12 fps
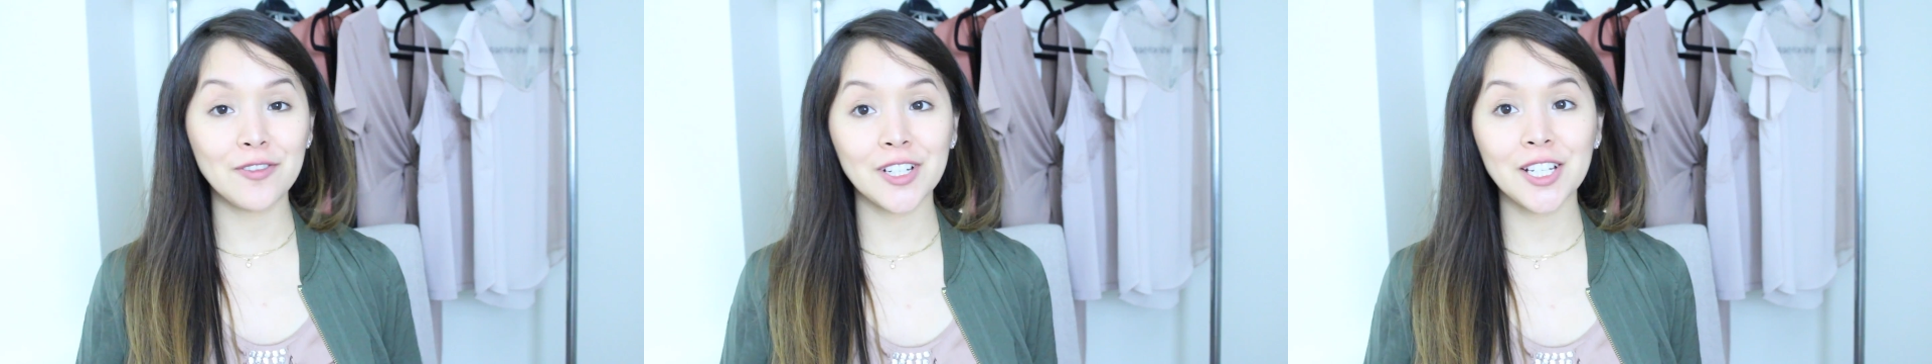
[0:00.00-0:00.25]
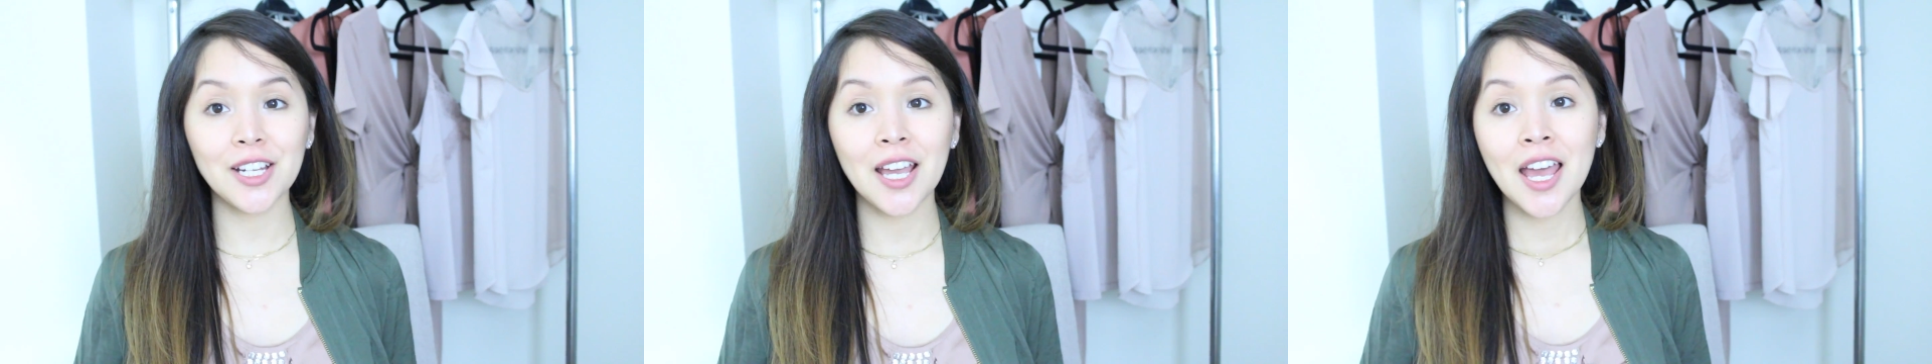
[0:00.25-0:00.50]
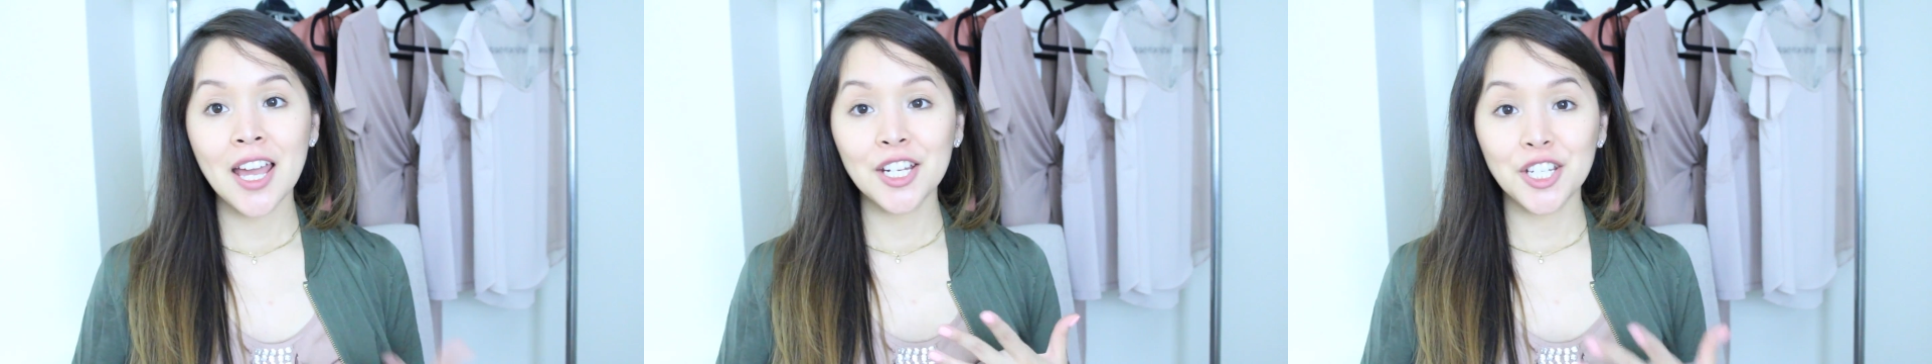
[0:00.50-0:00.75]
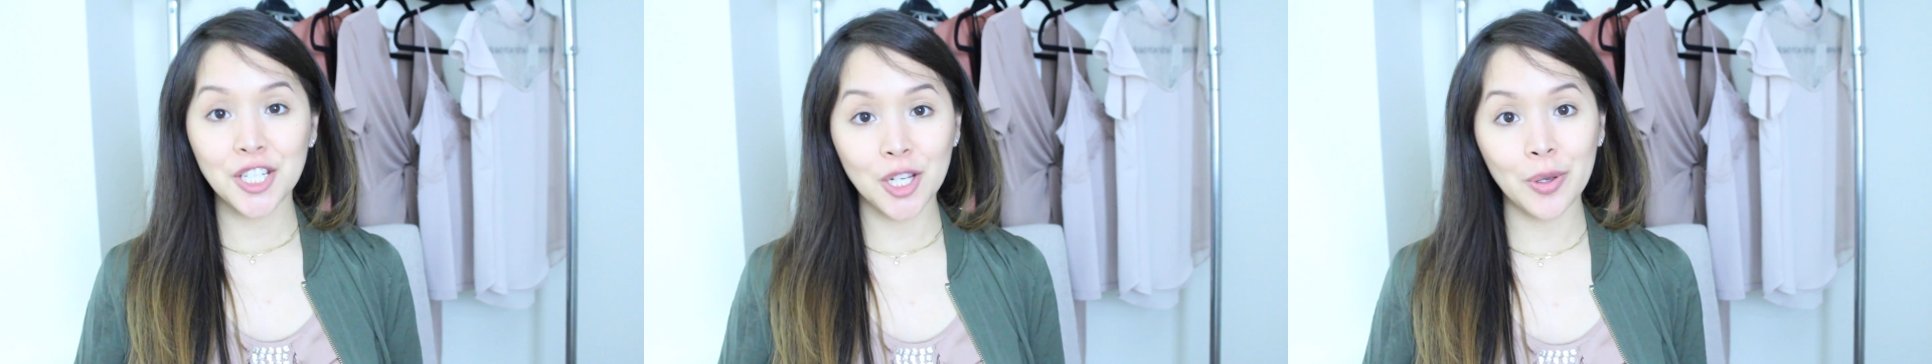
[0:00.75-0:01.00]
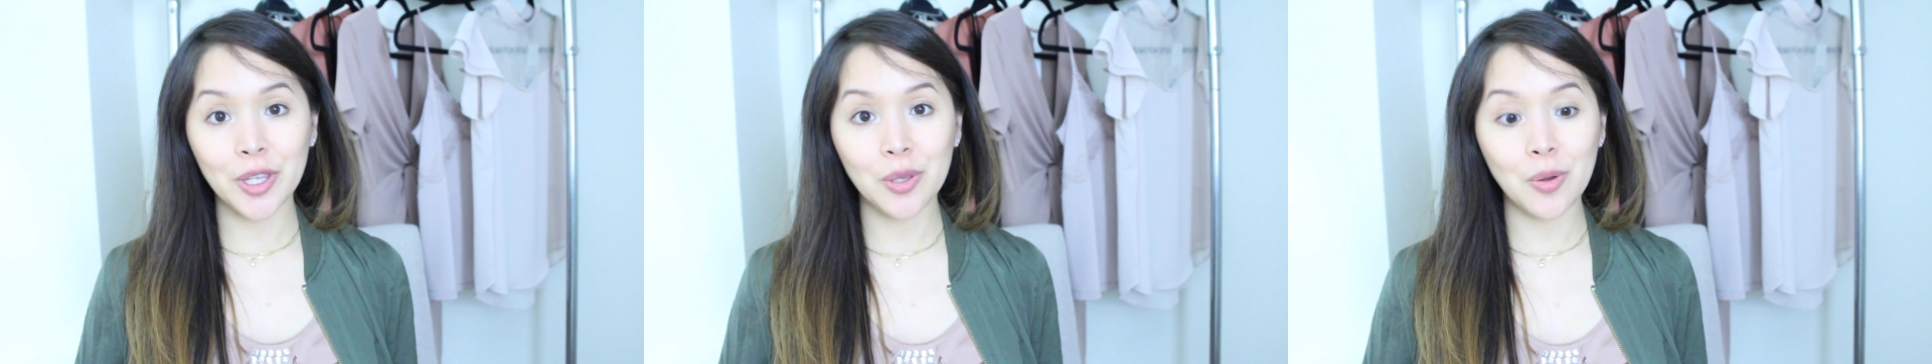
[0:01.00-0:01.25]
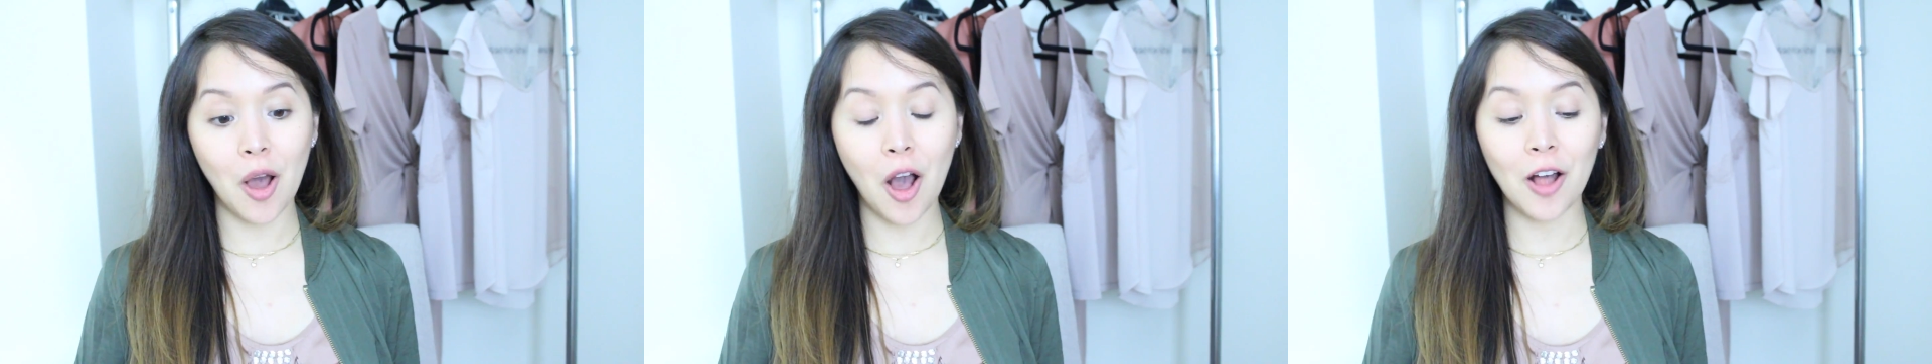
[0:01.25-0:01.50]
of fun showing
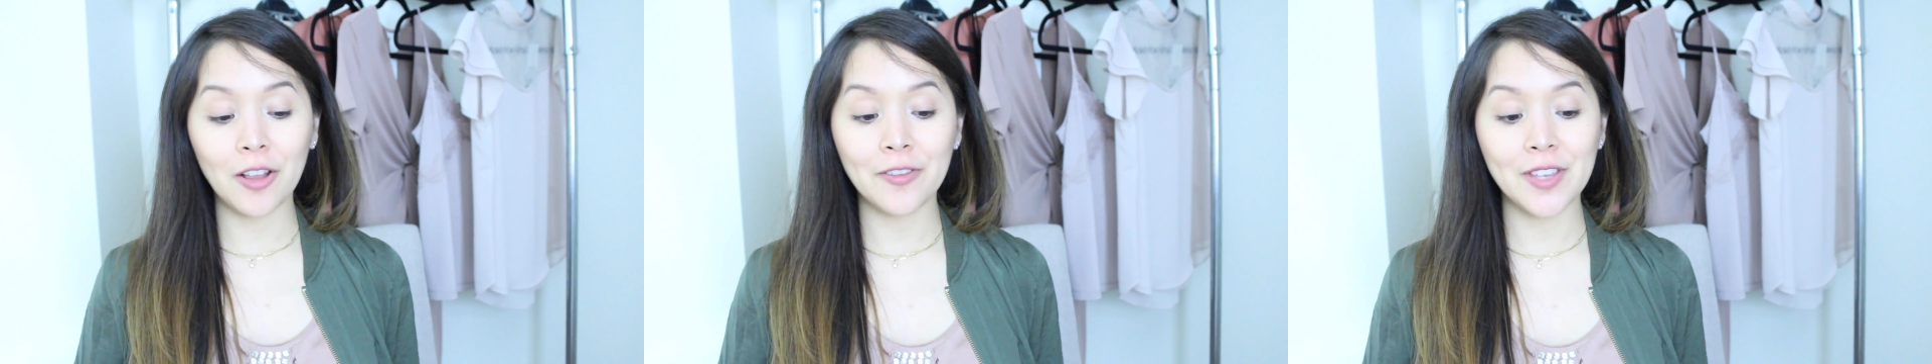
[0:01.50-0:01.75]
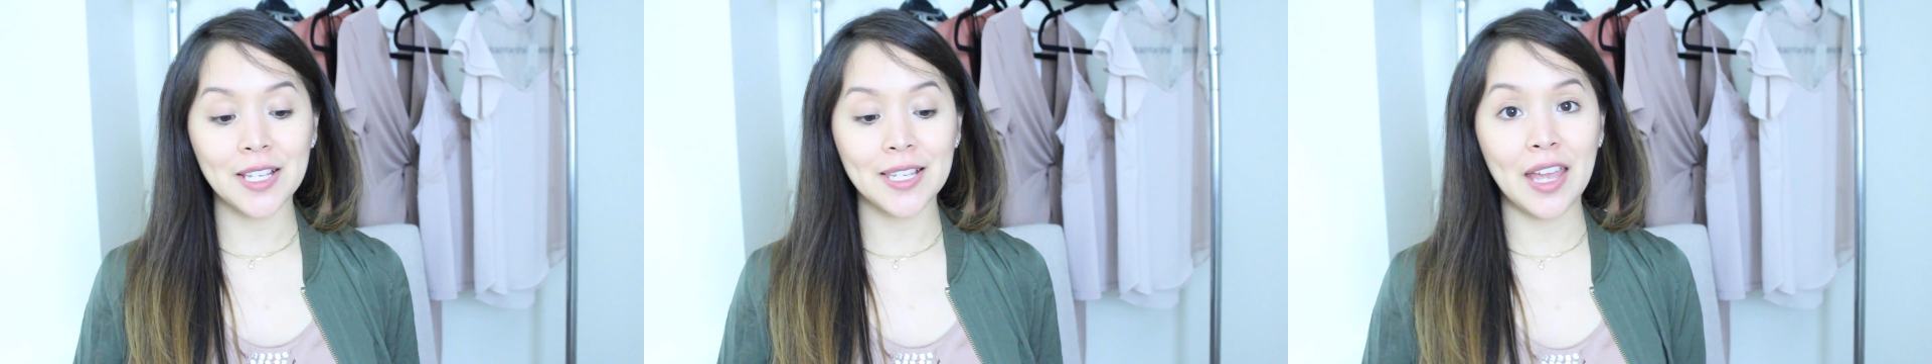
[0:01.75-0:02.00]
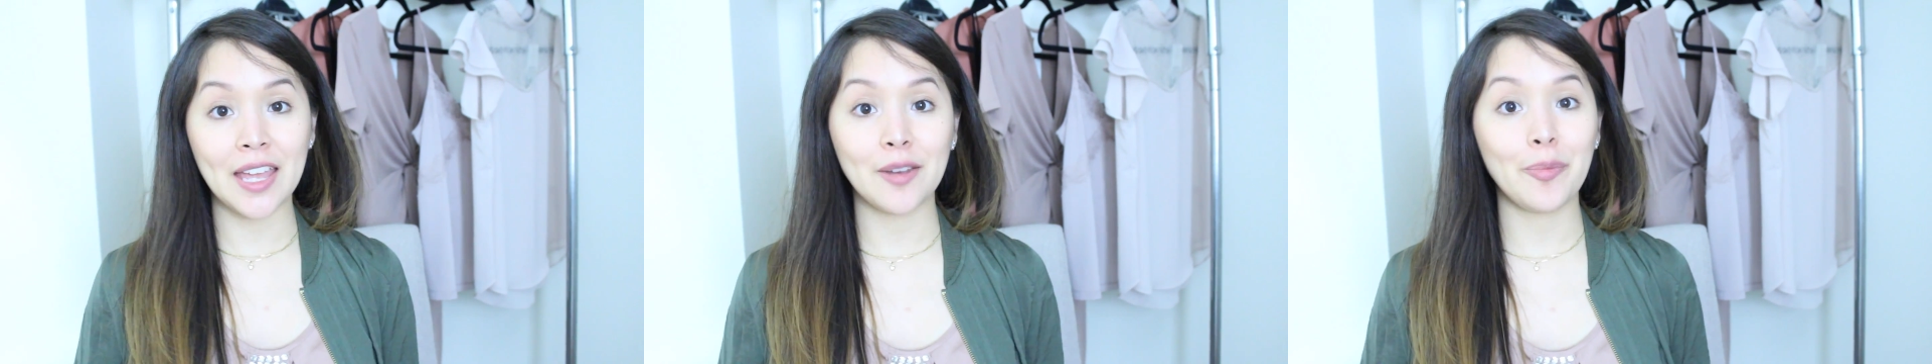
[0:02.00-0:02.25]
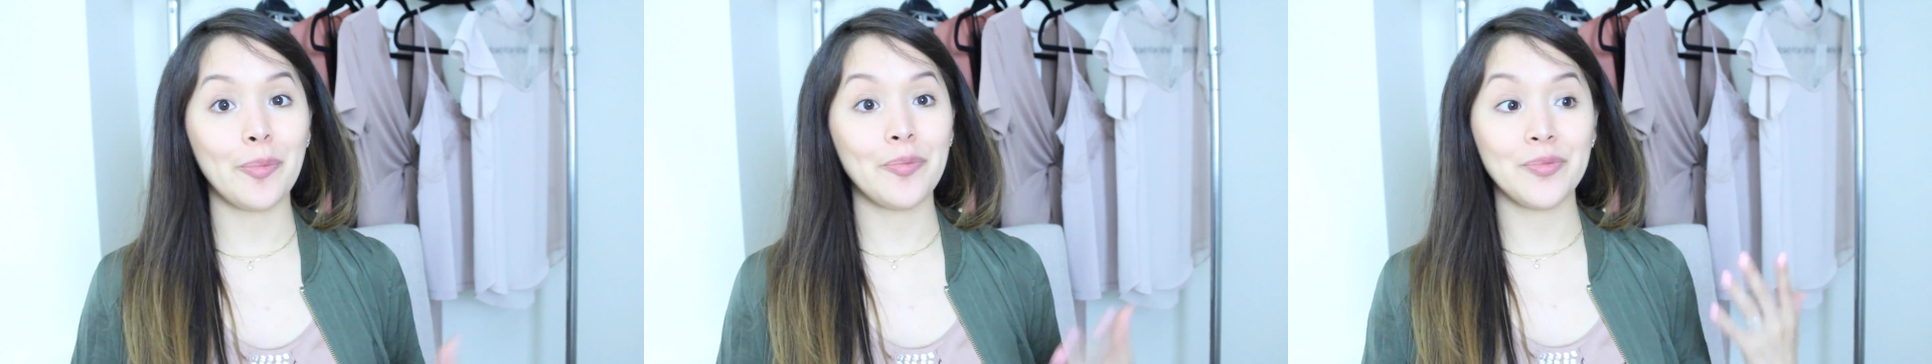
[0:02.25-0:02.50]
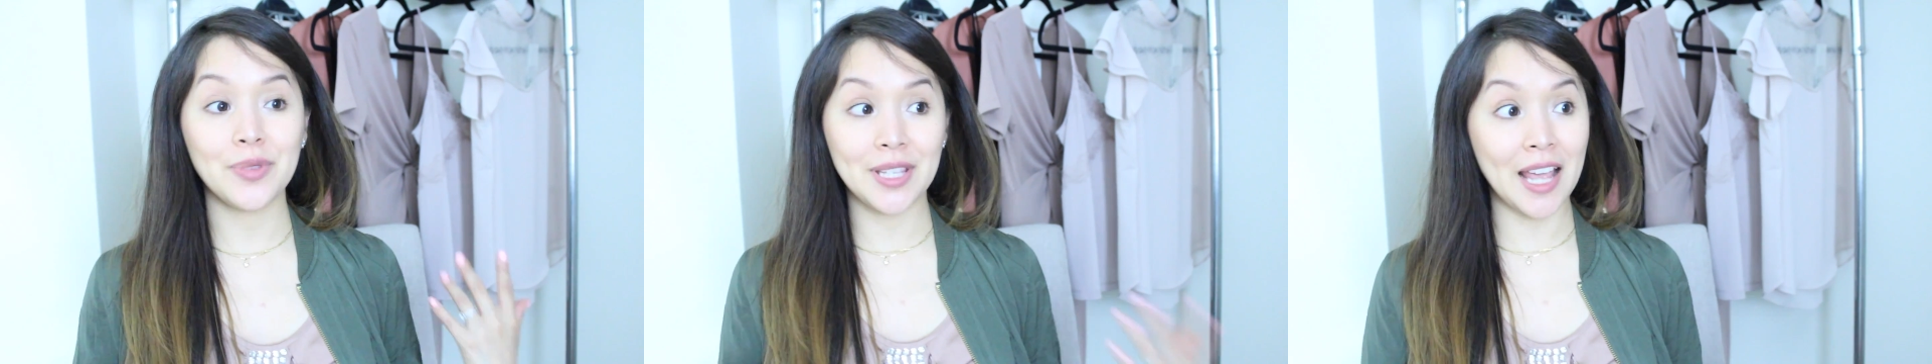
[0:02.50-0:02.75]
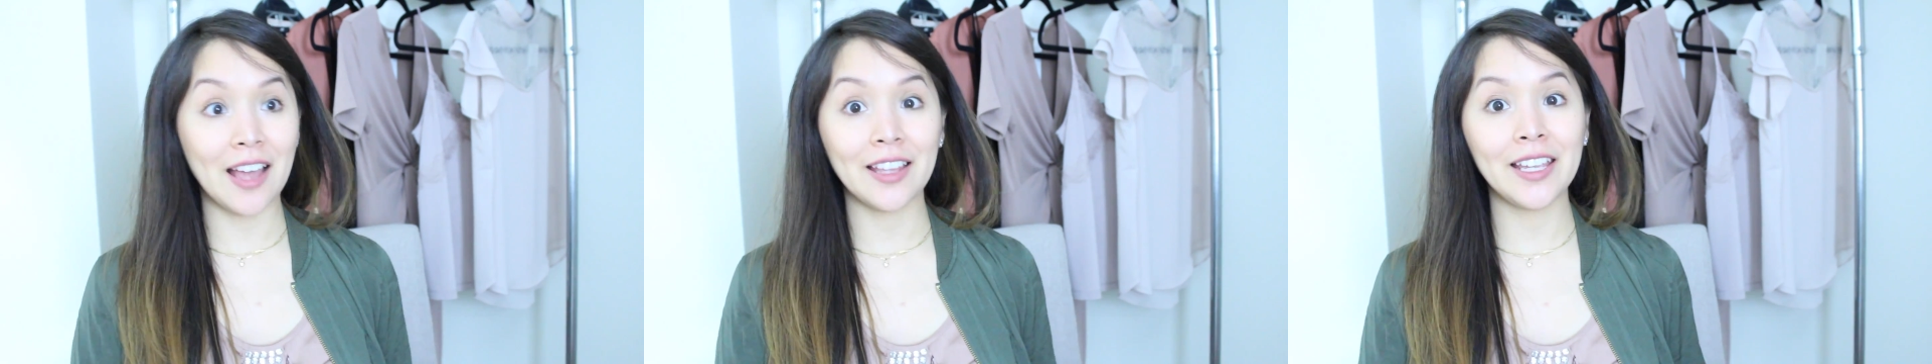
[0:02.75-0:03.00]
you all of this and
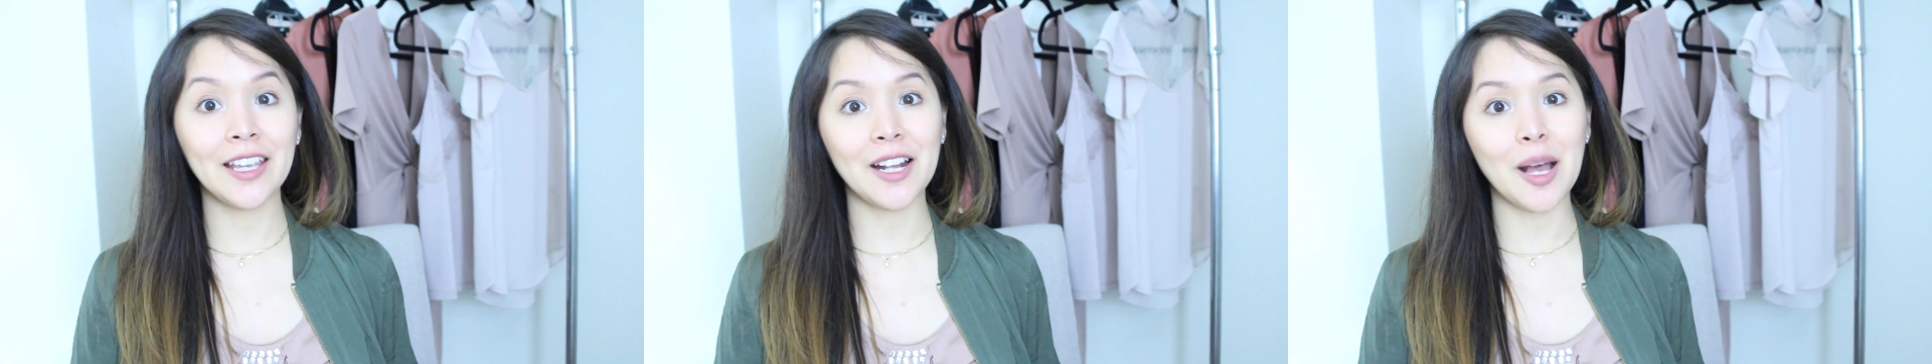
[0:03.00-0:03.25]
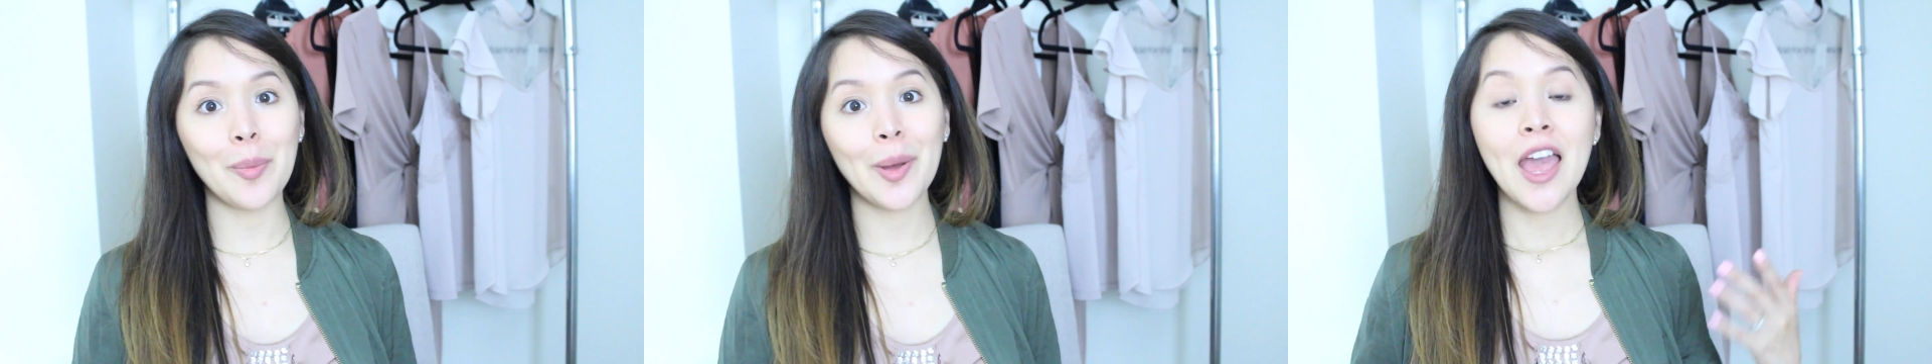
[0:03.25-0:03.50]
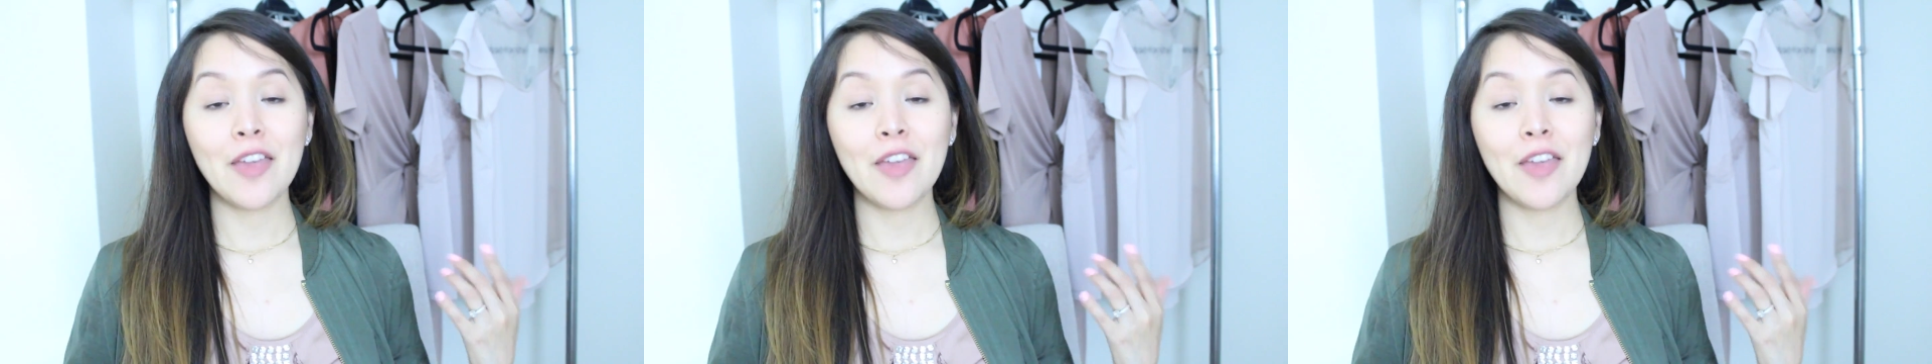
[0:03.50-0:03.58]
styling it up.